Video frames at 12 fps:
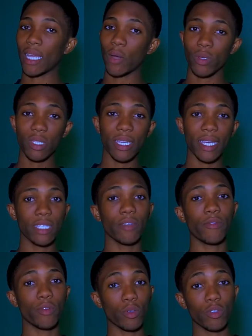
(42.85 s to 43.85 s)
I wasn't
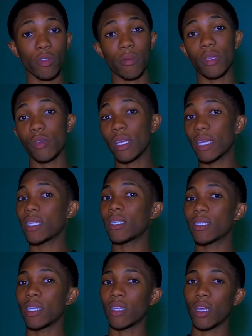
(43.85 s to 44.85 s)
getting views from the United
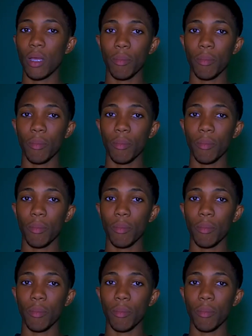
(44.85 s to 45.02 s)
States.